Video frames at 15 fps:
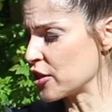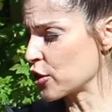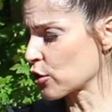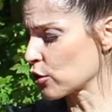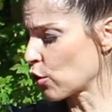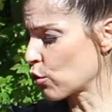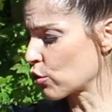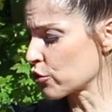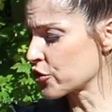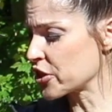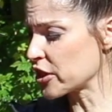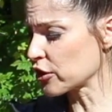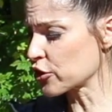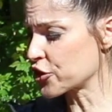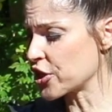your local
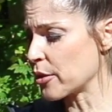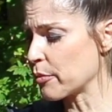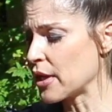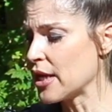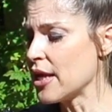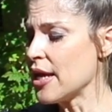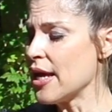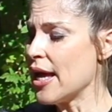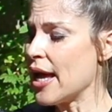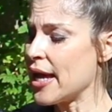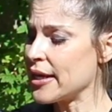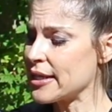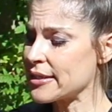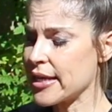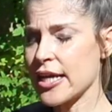dealership,
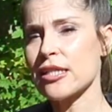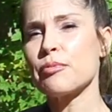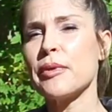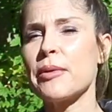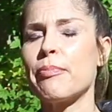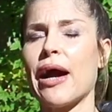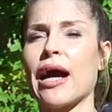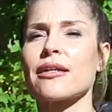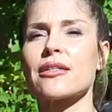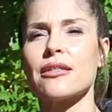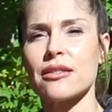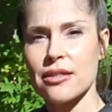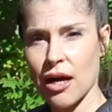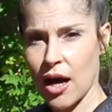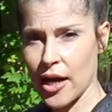and it takes me back to
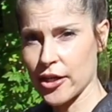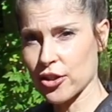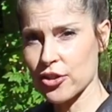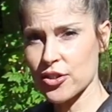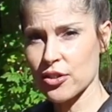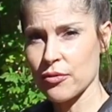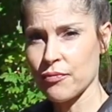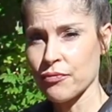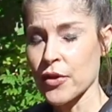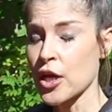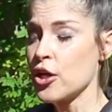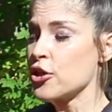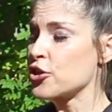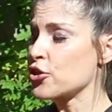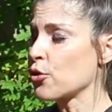the tires.
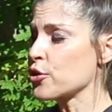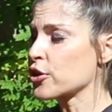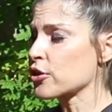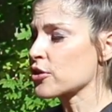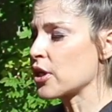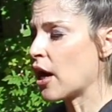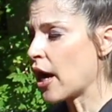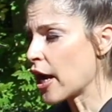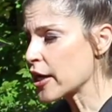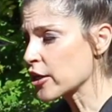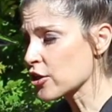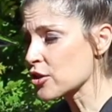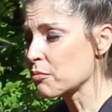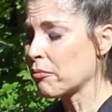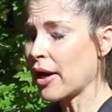So your
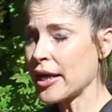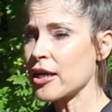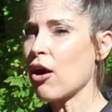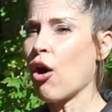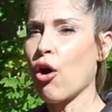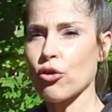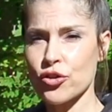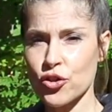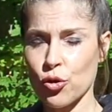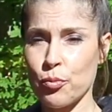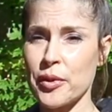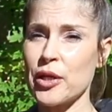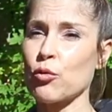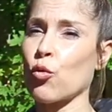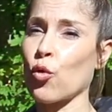tires might also
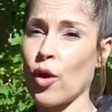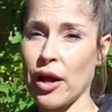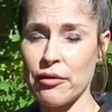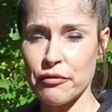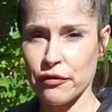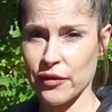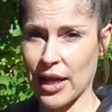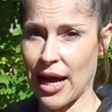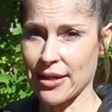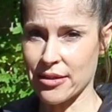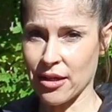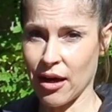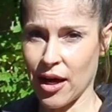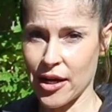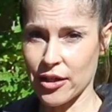be run flat
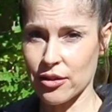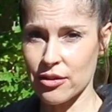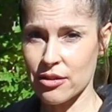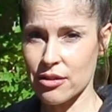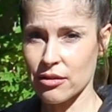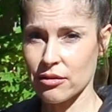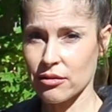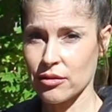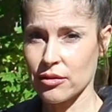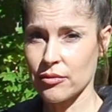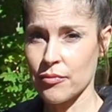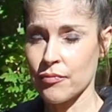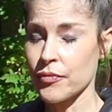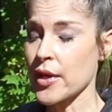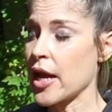tires.
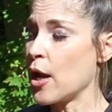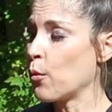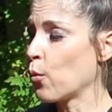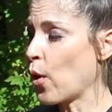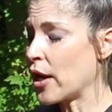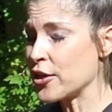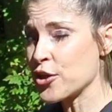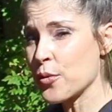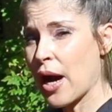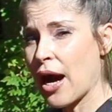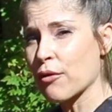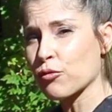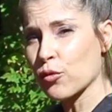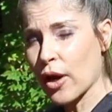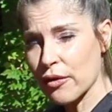And when you
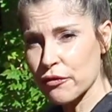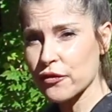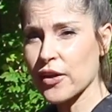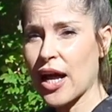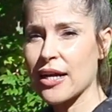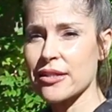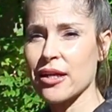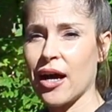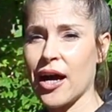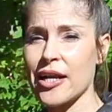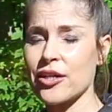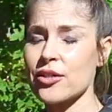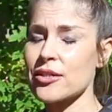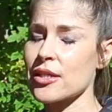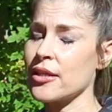have run flat
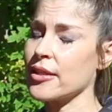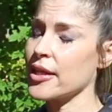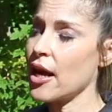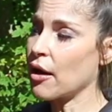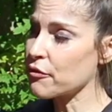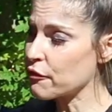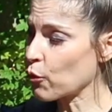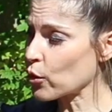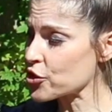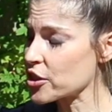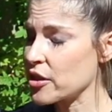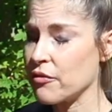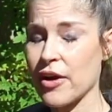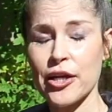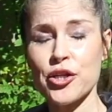tires, in the
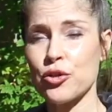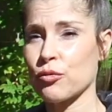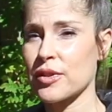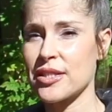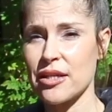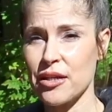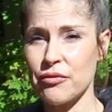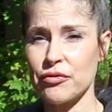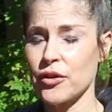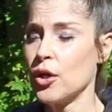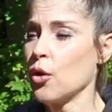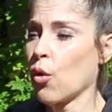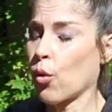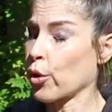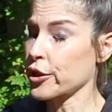unfortunate event you receive
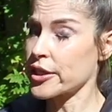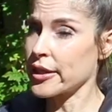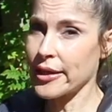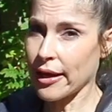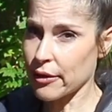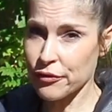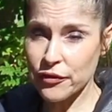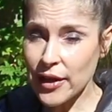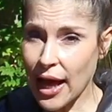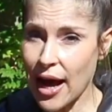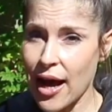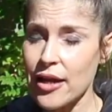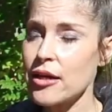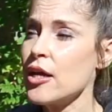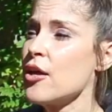or you get a
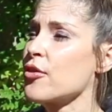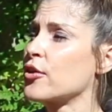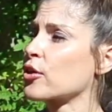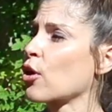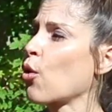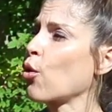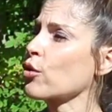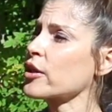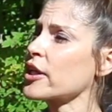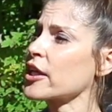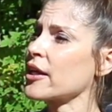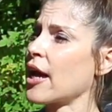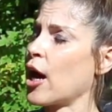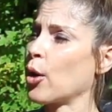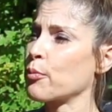flat, they're only
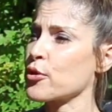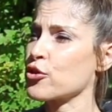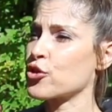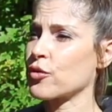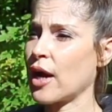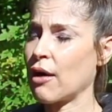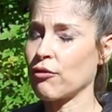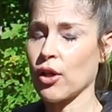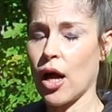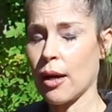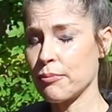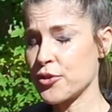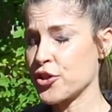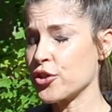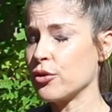going to help you travel
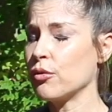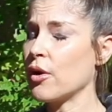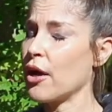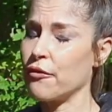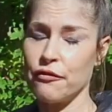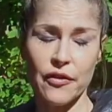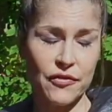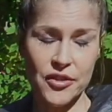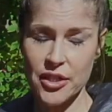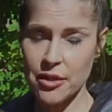up to 50